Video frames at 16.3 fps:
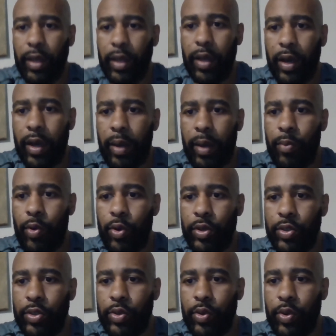
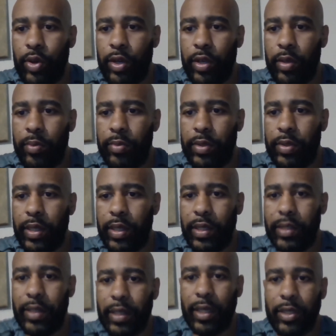moratoriums, et
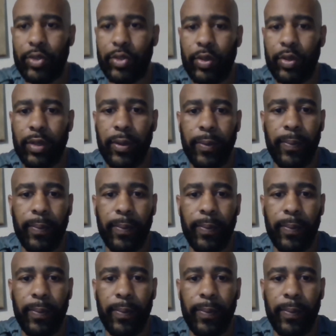cetera.